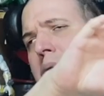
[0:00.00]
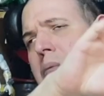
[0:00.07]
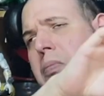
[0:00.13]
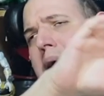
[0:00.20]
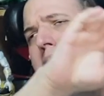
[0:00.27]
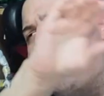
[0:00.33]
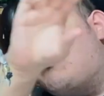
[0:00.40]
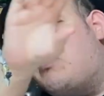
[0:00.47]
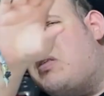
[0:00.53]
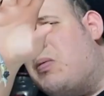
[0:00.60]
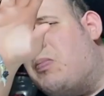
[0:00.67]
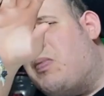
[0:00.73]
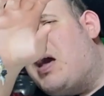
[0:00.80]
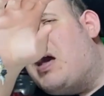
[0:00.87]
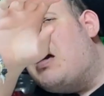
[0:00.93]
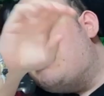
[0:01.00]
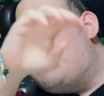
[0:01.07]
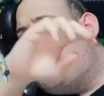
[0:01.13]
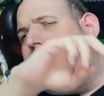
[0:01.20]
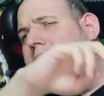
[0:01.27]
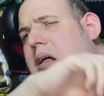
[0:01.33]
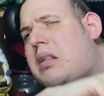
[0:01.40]
poster bit
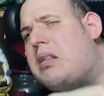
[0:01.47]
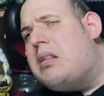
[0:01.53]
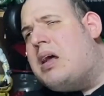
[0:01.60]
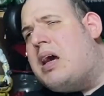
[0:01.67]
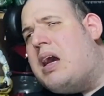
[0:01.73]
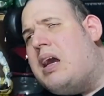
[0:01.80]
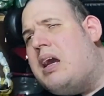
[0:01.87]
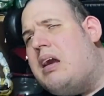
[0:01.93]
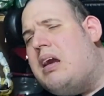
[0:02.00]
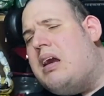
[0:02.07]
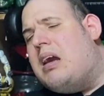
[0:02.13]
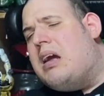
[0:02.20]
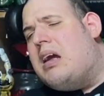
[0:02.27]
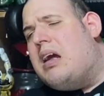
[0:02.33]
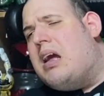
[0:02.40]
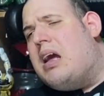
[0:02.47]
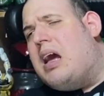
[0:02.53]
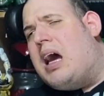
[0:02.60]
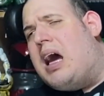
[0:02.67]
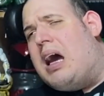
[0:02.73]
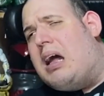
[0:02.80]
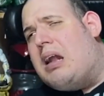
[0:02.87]
they
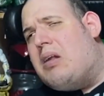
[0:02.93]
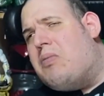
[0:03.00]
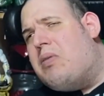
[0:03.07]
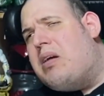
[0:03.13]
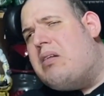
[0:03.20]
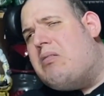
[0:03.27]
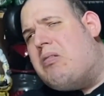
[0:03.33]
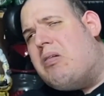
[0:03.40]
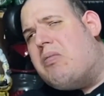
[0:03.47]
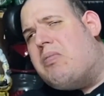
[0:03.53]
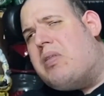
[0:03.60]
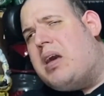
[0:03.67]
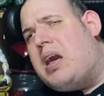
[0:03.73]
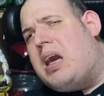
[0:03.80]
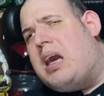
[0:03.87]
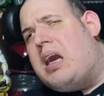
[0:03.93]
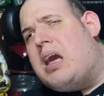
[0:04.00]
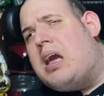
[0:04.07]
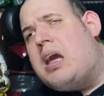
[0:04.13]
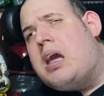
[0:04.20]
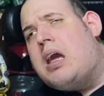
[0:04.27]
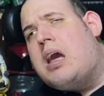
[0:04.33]
had a picture of the
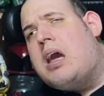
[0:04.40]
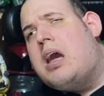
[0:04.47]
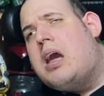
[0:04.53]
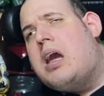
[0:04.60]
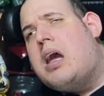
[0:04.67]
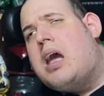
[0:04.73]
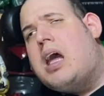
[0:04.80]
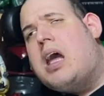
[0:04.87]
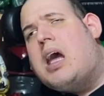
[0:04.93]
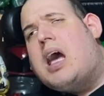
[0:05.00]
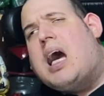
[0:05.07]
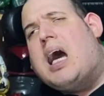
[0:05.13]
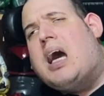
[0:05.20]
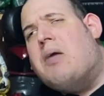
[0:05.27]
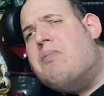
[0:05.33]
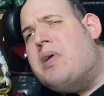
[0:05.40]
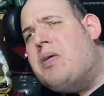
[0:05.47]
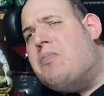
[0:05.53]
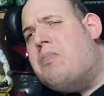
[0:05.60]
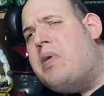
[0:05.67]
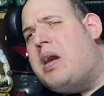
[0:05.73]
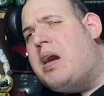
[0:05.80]

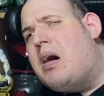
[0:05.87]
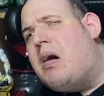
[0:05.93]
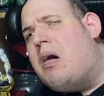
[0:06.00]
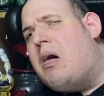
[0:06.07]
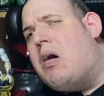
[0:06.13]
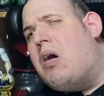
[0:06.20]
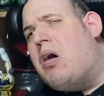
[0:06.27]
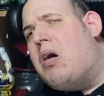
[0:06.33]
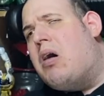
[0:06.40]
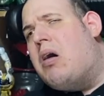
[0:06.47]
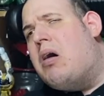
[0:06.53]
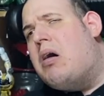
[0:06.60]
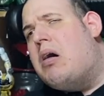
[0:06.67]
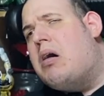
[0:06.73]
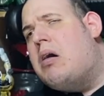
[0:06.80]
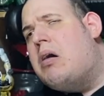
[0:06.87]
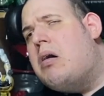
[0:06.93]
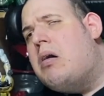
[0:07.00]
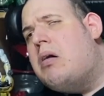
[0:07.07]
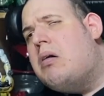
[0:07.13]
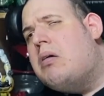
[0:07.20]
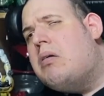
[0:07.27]
MMPR
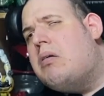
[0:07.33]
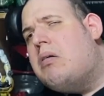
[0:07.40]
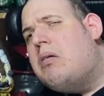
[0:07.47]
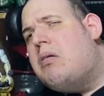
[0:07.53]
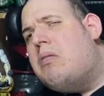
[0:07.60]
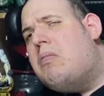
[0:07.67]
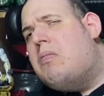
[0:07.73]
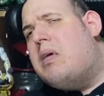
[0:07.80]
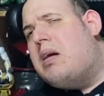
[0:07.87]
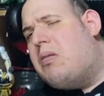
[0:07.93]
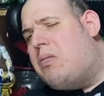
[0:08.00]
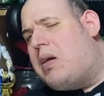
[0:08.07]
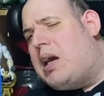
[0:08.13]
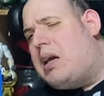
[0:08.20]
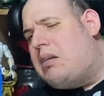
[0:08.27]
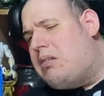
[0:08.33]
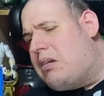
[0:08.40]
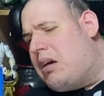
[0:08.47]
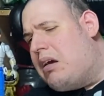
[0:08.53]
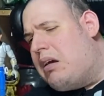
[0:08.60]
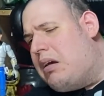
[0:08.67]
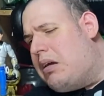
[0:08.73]
Red
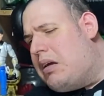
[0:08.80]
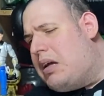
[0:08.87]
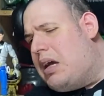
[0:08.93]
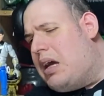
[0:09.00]
Ranger,